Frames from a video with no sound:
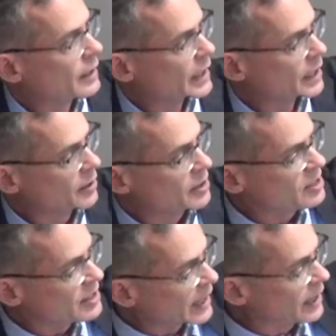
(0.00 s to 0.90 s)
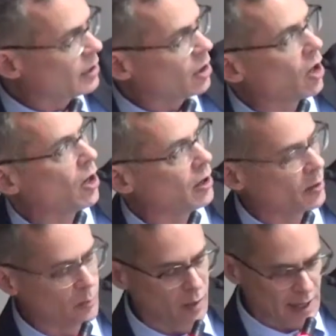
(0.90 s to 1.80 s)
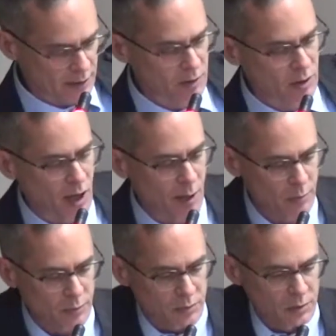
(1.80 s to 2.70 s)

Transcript: in the second column at the top.